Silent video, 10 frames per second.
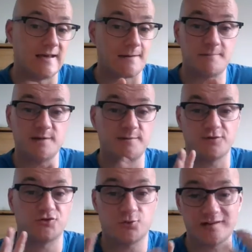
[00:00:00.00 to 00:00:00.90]
And maybe
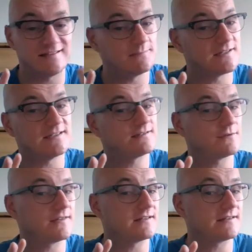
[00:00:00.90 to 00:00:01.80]
for 20 minutes
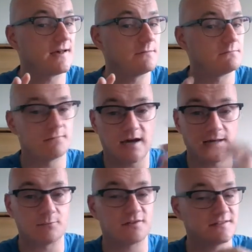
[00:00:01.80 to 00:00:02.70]
of that time,
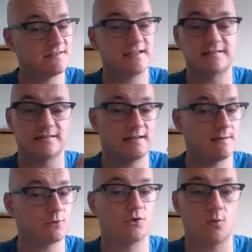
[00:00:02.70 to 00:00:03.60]
I'm going to sit and I'm
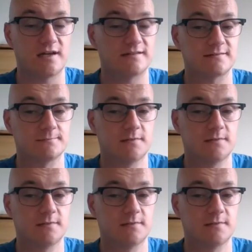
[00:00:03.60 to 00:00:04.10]
going to wait.